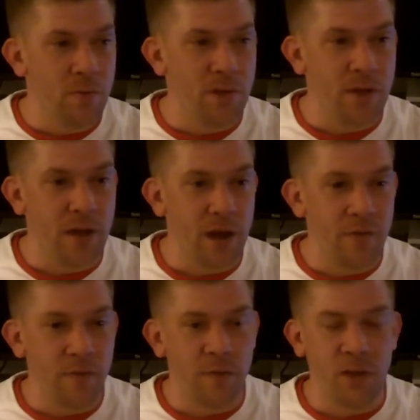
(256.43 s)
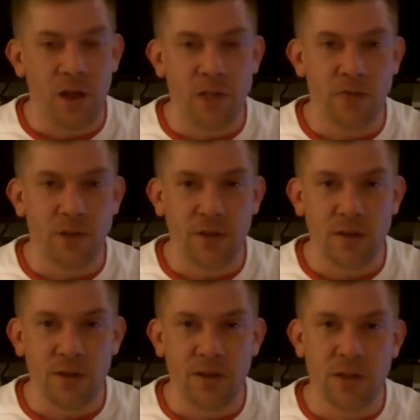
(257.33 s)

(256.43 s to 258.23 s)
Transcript: being kind of a philosophy and